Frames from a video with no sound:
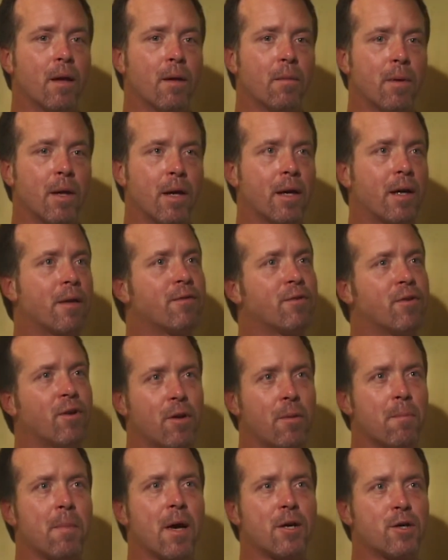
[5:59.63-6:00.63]
but it gives a
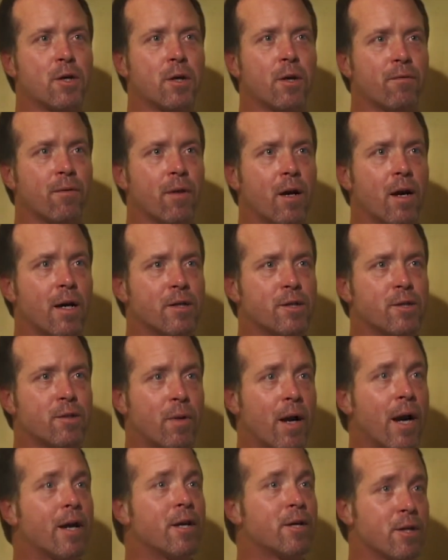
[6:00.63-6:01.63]
dimension of the high
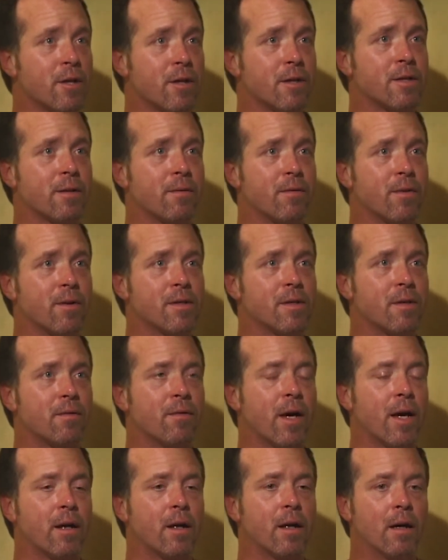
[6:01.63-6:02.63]
strangeness of this
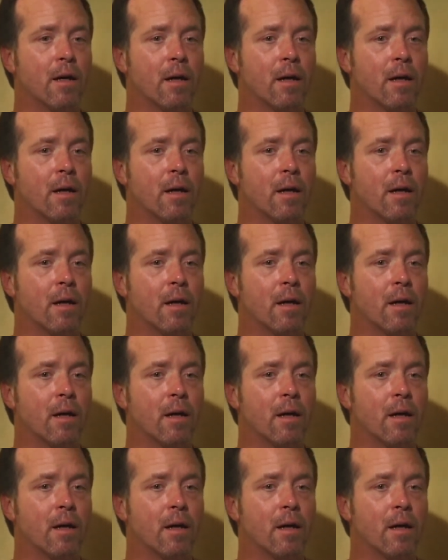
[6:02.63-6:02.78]
event.